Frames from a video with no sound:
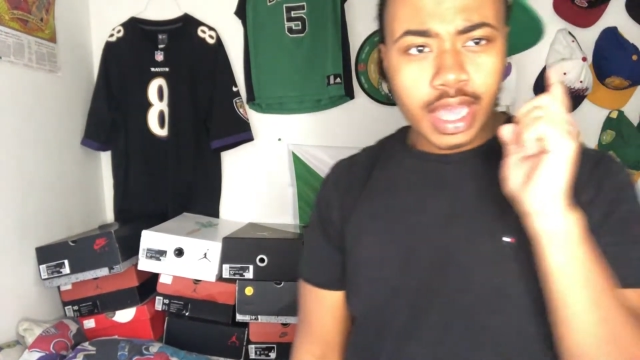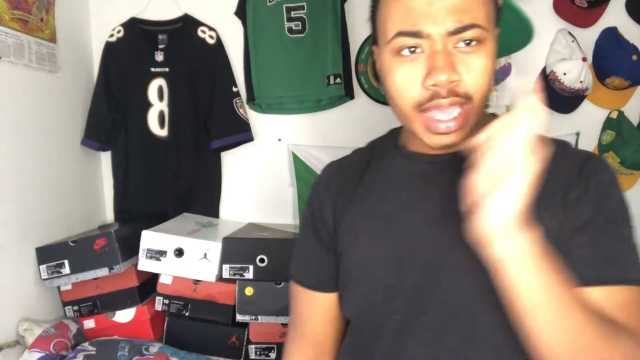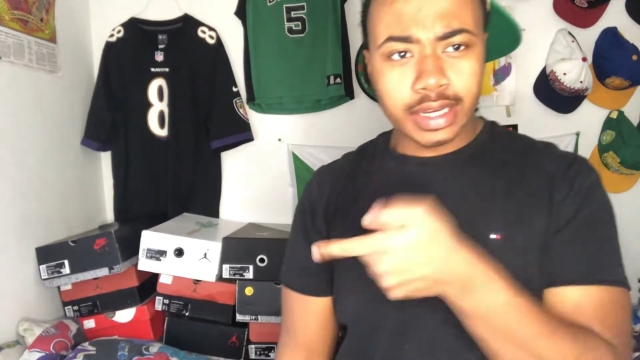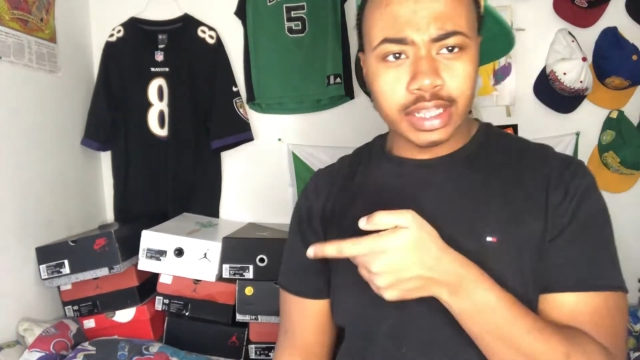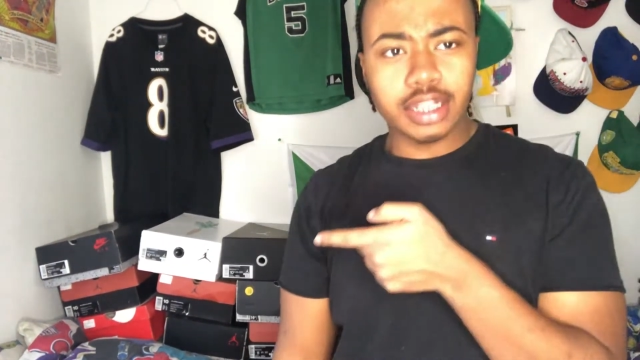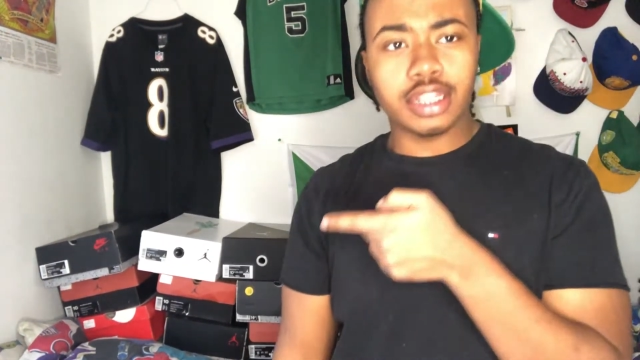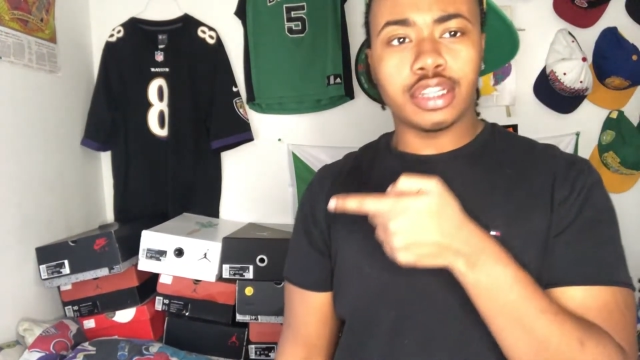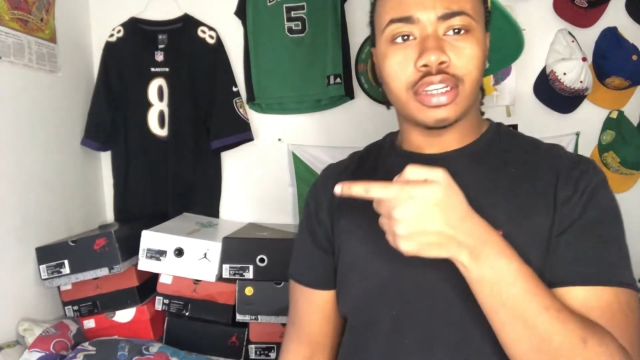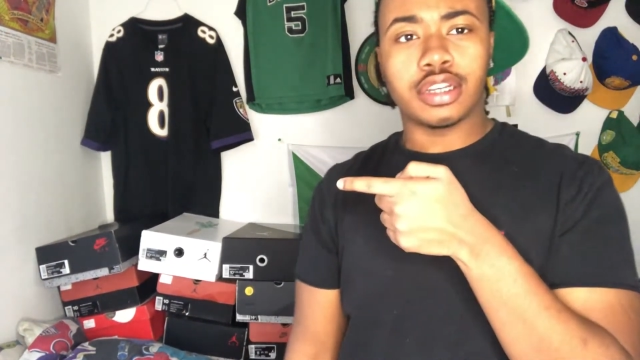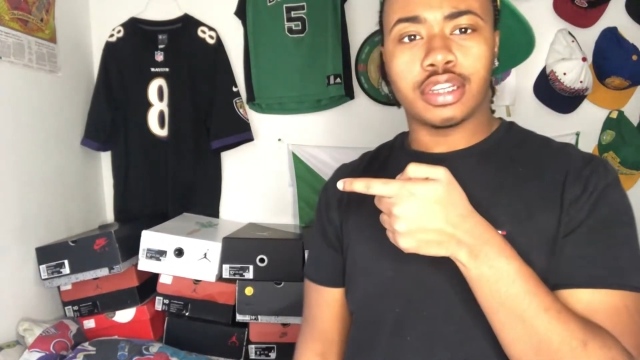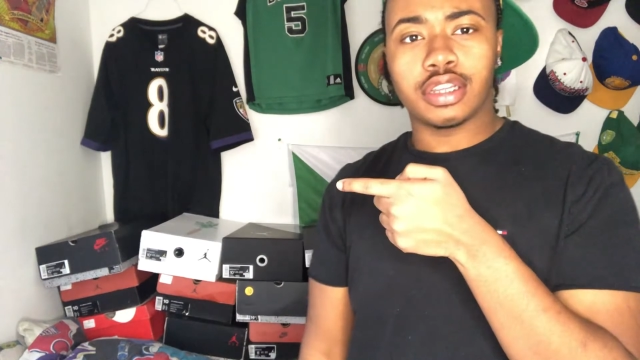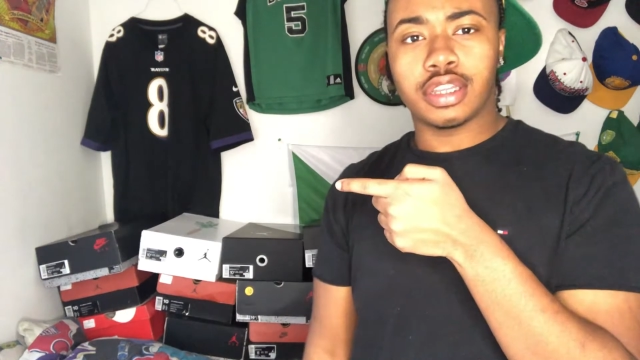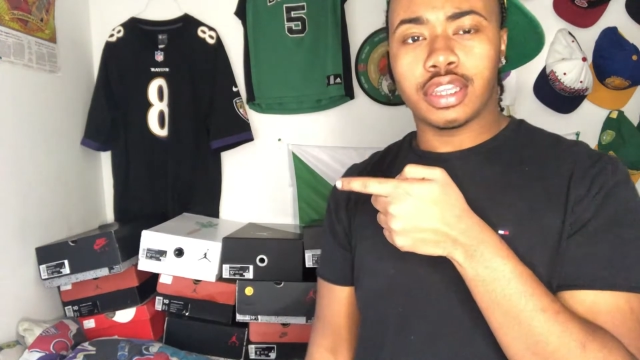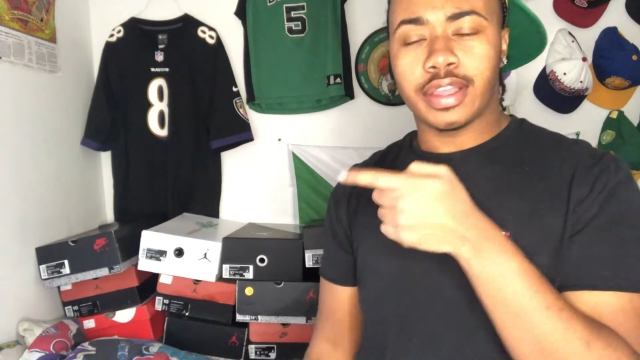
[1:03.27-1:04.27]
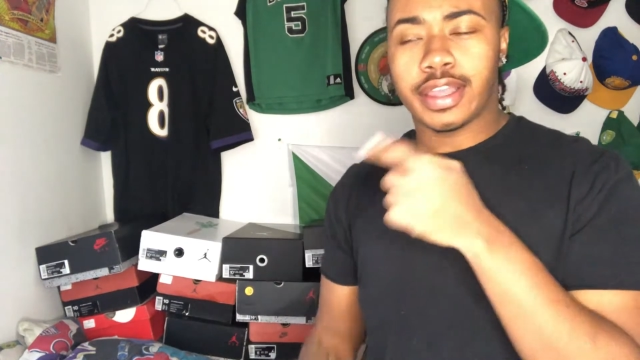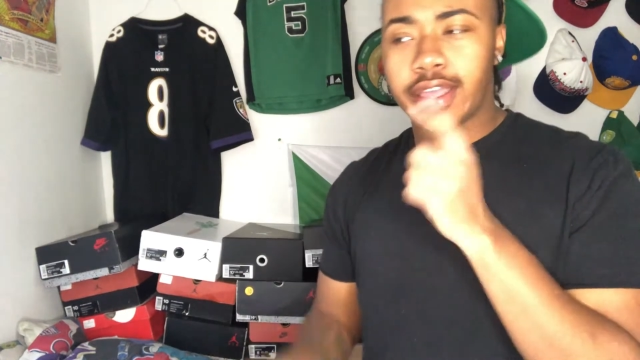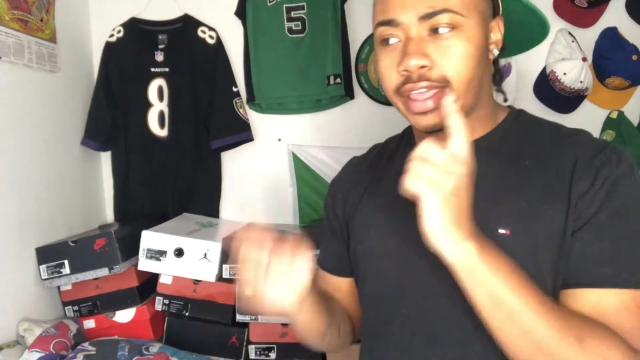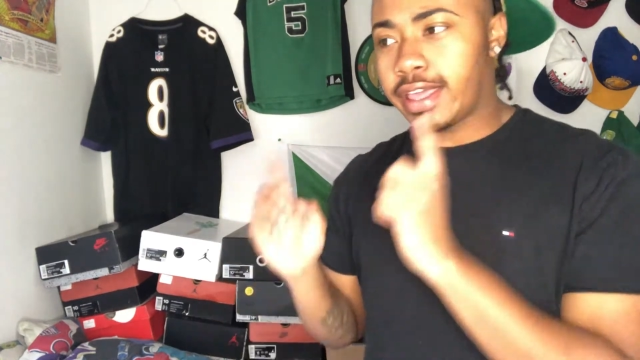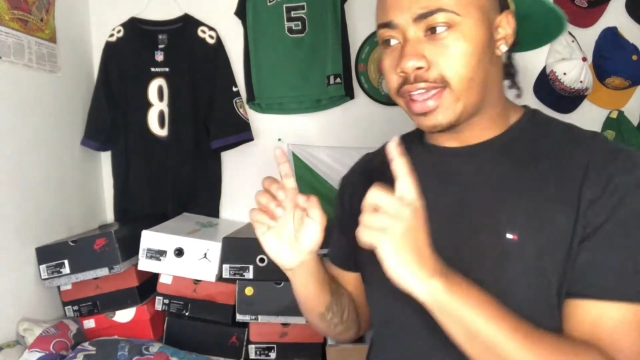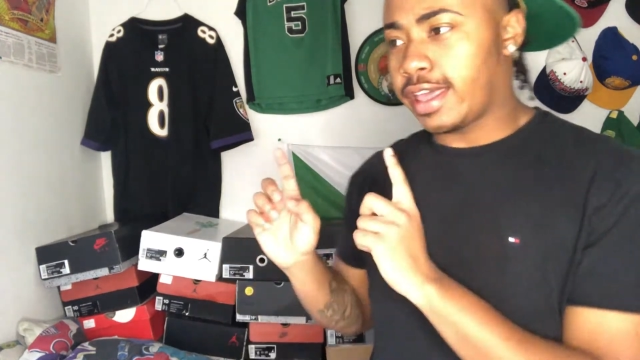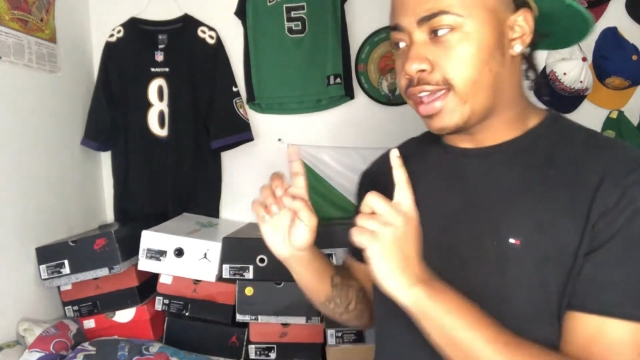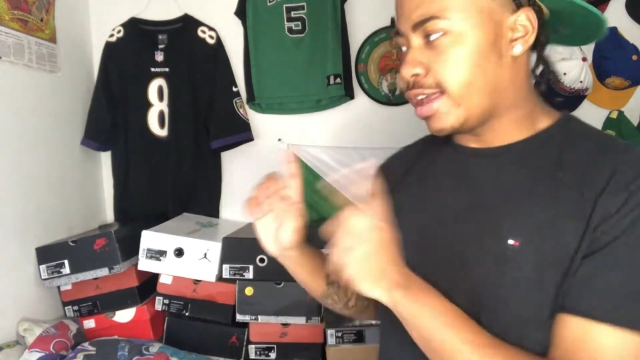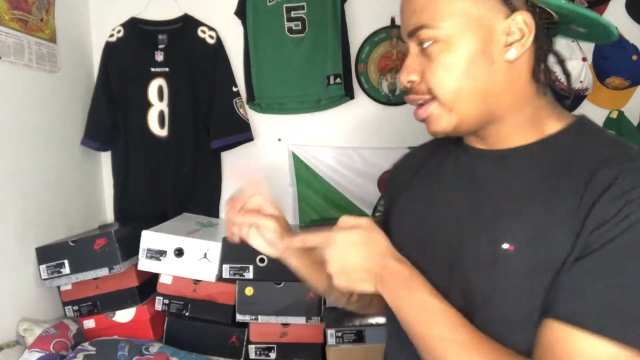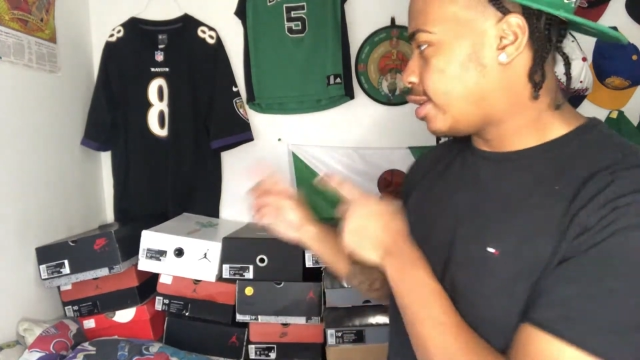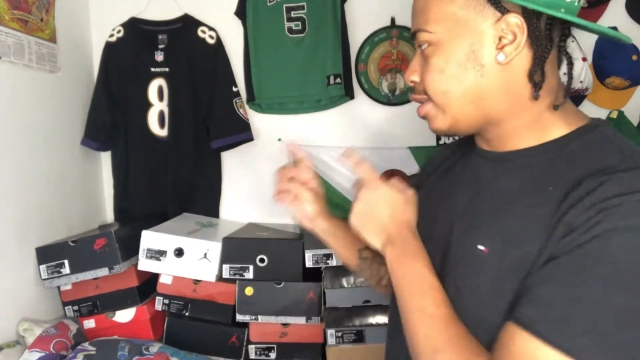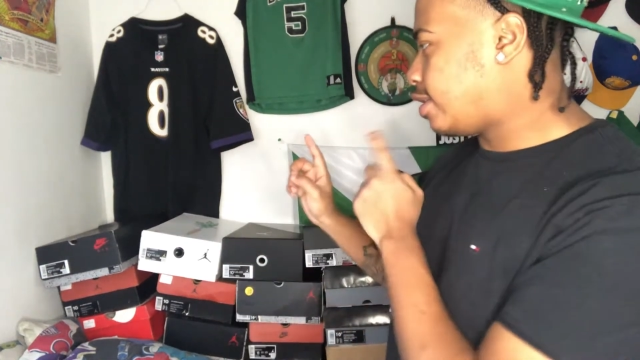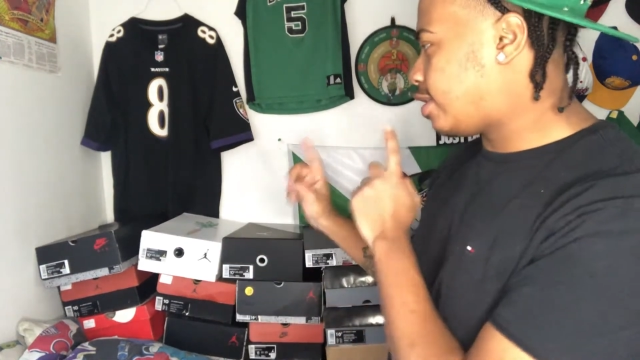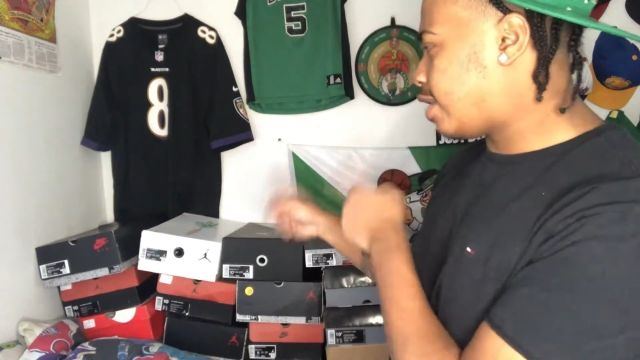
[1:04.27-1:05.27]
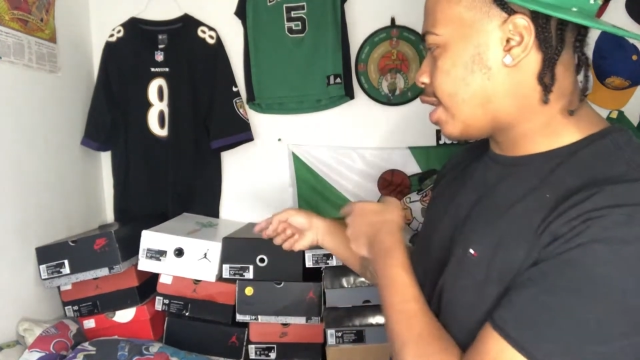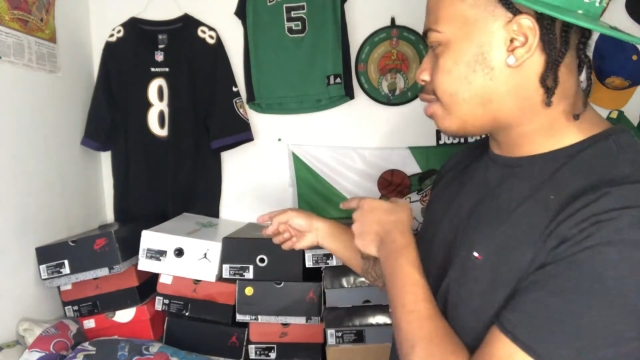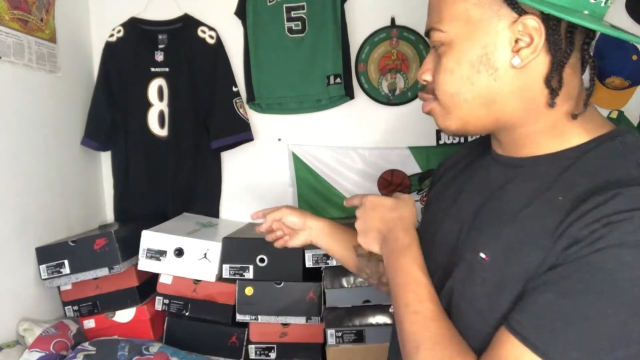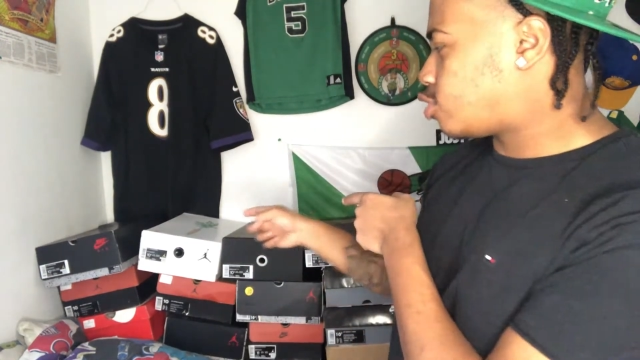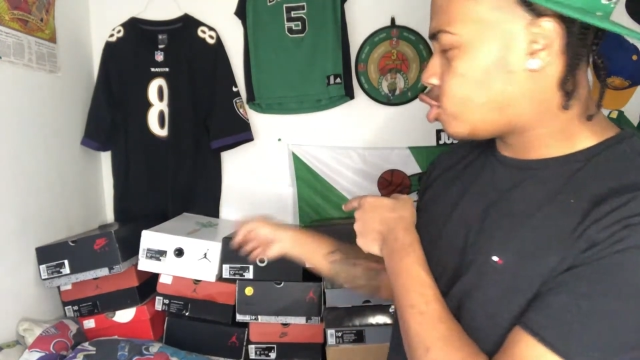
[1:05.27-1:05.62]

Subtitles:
I did a in-depth